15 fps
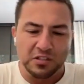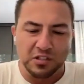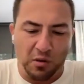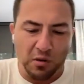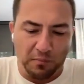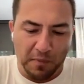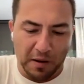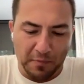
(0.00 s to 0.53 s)

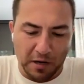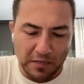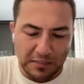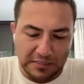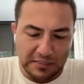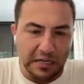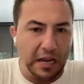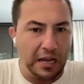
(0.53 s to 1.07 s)
So my
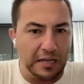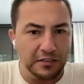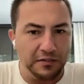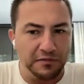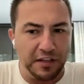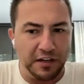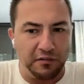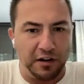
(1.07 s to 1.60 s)
mind is kind
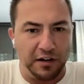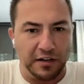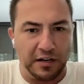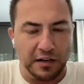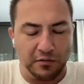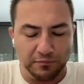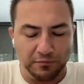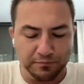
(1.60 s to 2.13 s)
of there right
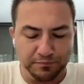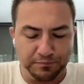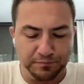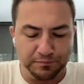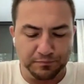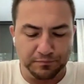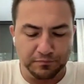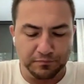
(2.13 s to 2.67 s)
now
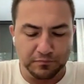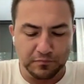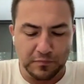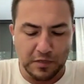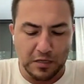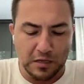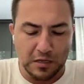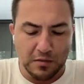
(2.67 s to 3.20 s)

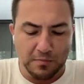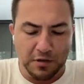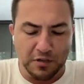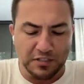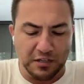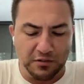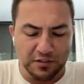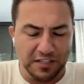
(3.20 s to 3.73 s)

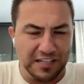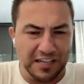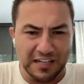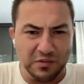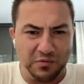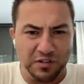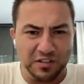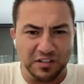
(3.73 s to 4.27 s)
because I don't think
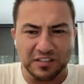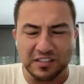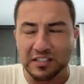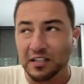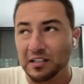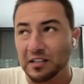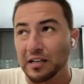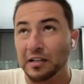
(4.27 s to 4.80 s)
anyone could
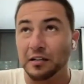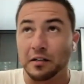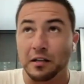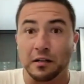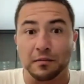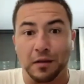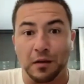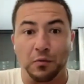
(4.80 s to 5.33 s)
say, "Aunt,
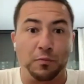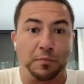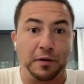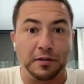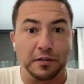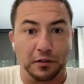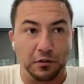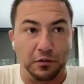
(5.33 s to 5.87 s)
I won't
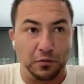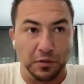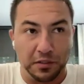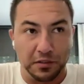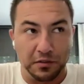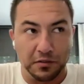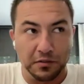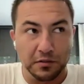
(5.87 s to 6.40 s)
pay $1 a
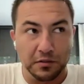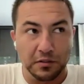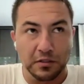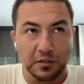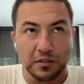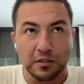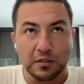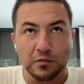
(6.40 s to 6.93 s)
week.
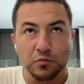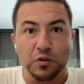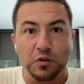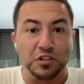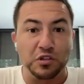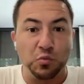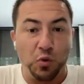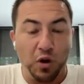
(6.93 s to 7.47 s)

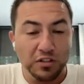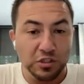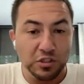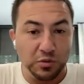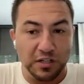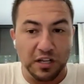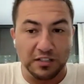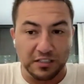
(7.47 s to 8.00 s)
Whether you want
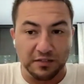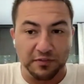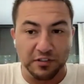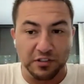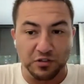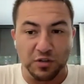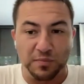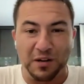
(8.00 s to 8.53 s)
to or not, it's a
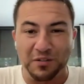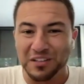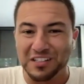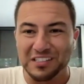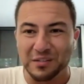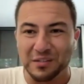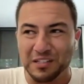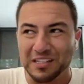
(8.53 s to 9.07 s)
different story, but I don't
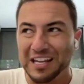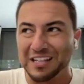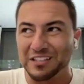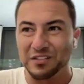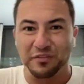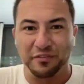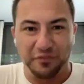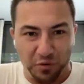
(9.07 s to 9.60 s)
think someone
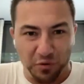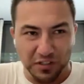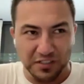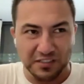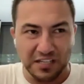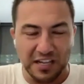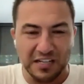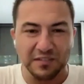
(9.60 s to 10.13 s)
can't afford
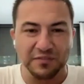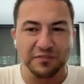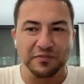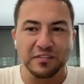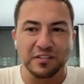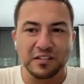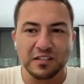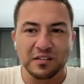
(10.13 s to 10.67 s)
it. And
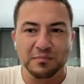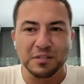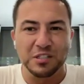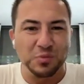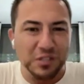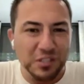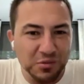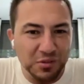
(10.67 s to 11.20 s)
if
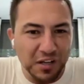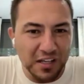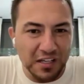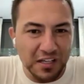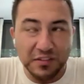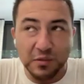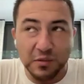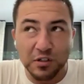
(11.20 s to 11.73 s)
between you and
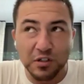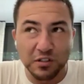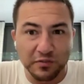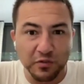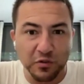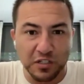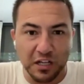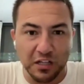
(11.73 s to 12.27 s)
I, if someone
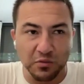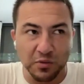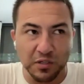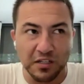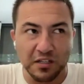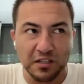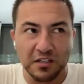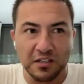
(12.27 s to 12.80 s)
couldn't afford $1 a
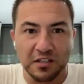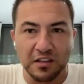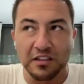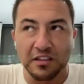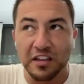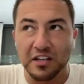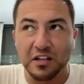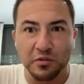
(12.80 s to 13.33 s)
week,
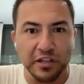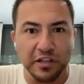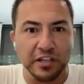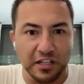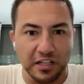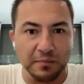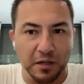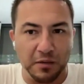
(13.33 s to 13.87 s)
they know they
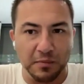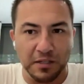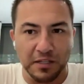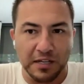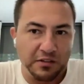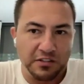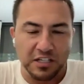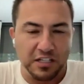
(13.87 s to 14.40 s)
could email me
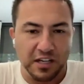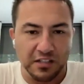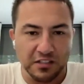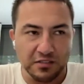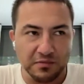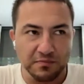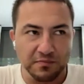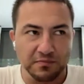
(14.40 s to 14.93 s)
and I'll say
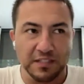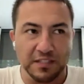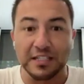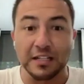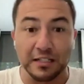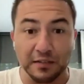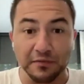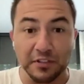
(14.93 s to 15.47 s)
yes.
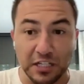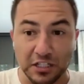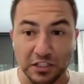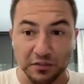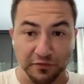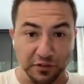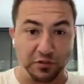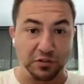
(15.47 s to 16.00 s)
That's not an
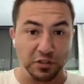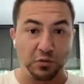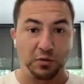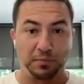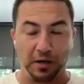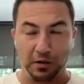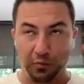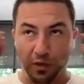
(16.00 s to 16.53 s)
invitation for you to do
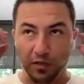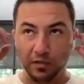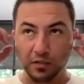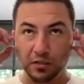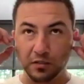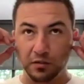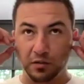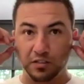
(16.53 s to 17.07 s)
it, by the way,
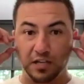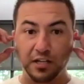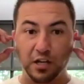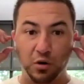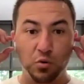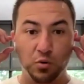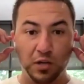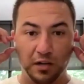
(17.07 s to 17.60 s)
because I
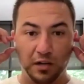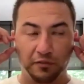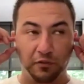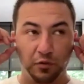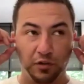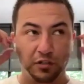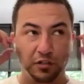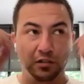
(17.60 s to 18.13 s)
know who can
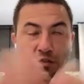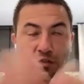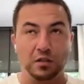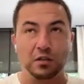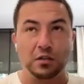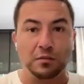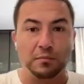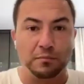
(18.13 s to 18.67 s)
afford it.
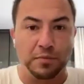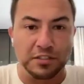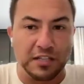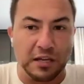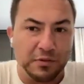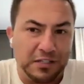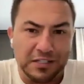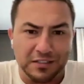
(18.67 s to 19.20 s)

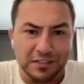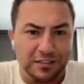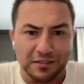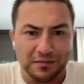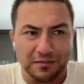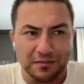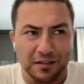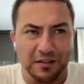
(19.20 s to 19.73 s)
But I would
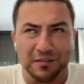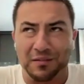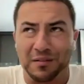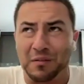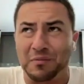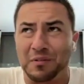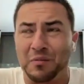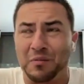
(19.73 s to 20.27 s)
easily, I
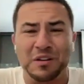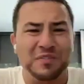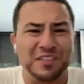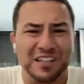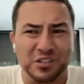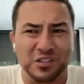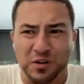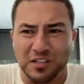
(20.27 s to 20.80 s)
wouldn't
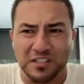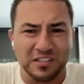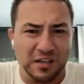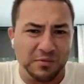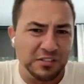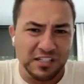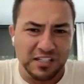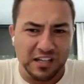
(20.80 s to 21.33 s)
even think twice.
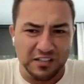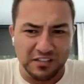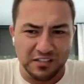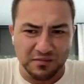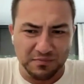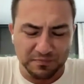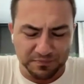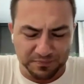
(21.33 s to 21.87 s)
I would say
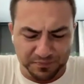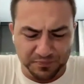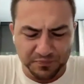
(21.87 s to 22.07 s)
yes.